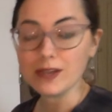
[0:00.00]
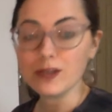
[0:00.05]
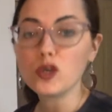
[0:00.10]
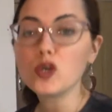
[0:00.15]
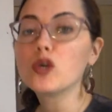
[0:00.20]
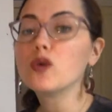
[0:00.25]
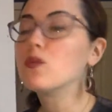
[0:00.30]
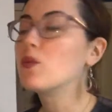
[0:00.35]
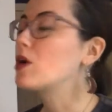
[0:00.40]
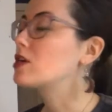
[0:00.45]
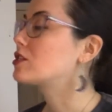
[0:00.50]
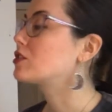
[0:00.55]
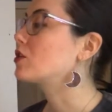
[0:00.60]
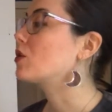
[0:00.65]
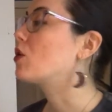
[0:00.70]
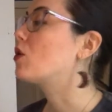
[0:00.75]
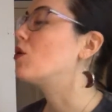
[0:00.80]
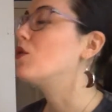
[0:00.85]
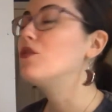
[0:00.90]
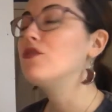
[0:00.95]
You can watch the
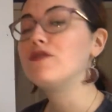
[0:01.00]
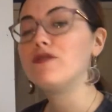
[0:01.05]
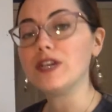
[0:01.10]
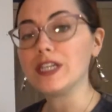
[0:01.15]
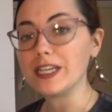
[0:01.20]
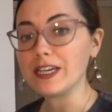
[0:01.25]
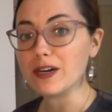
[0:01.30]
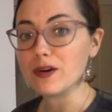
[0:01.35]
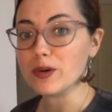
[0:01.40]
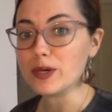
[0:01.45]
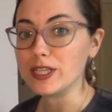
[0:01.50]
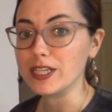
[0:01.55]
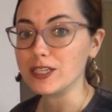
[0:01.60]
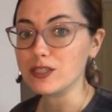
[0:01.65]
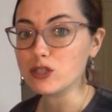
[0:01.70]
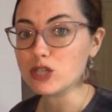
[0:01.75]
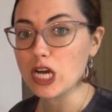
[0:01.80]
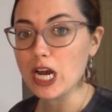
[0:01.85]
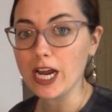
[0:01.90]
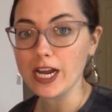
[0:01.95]
whole video and
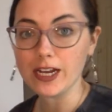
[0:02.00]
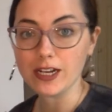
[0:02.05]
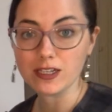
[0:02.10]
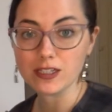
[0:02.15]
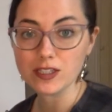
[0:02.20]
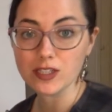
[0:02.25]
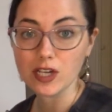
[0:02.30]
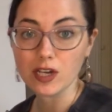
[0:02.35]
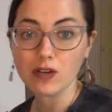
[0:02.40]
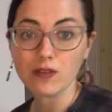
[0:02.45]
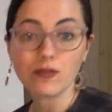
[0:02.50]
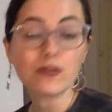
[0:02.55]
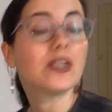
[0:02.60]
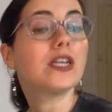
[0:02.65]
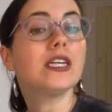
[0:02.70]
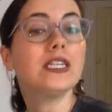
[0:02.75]
then try it yourself.